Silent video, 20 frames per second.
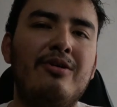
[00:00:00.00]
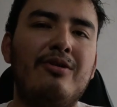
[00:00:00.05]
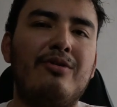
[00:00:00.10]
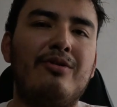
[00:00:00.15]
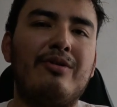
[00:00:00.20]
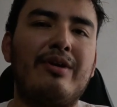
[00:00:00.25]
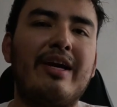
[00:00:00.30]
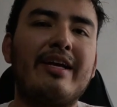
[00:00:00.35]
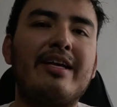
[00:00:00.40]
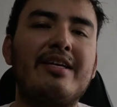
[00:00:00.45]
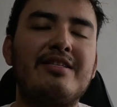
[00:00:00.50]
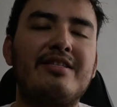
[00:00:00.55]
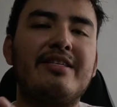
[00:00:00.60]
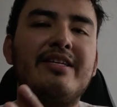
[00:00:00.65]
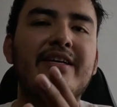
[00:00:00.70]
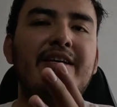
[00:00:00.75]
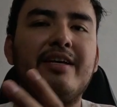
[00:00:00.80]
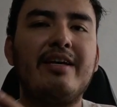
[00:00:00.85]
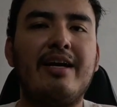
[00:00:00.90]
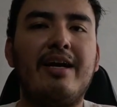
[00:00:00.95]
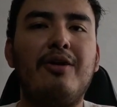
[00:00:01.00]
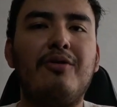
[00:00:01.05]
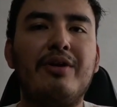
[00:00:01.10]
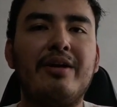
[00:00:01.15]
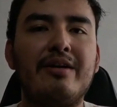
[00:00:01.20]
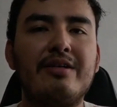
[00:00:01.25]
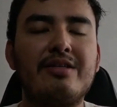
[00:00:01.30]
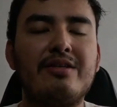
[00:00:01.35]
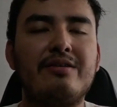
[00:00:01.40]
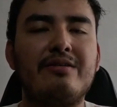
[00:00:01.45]
or I can see how
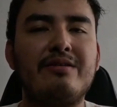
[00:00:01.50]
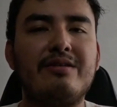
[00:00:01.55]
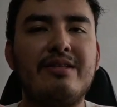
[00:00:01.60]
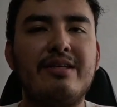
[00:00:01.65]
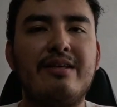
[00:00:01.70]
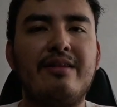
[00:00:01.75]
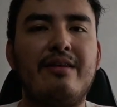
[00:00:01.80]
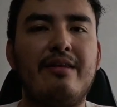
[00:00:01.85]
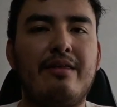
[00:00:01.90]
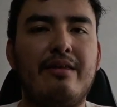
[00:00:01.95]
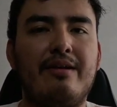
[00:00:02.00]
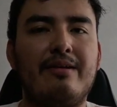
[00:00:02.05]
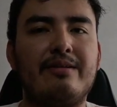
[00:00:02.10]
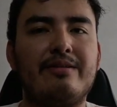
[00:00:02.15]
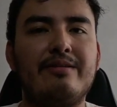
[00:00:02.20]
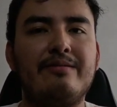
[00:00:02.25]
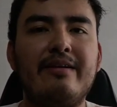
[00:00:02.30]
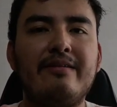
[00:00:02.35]
he see the things.